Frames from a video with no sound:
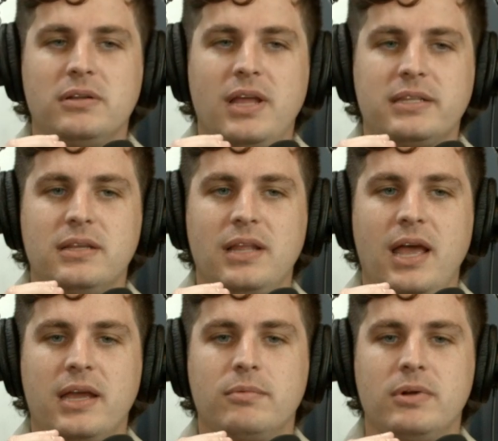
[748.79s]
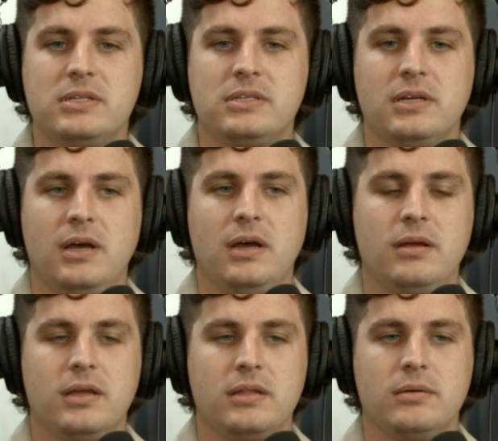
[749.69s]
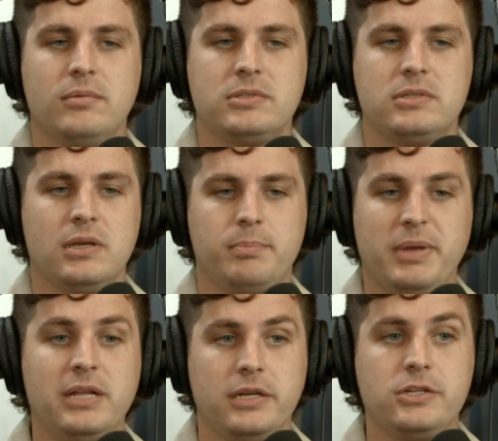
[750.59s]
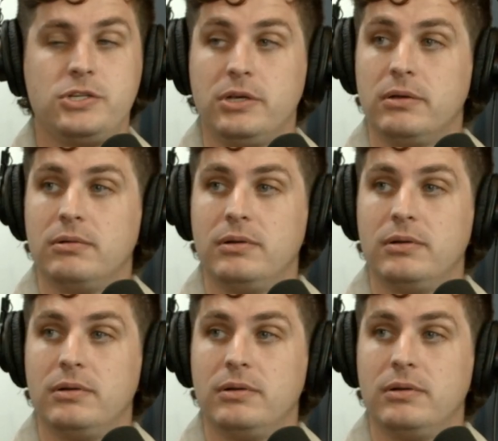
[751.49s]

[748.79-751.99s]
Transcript: like the what is it? What's a big league chew?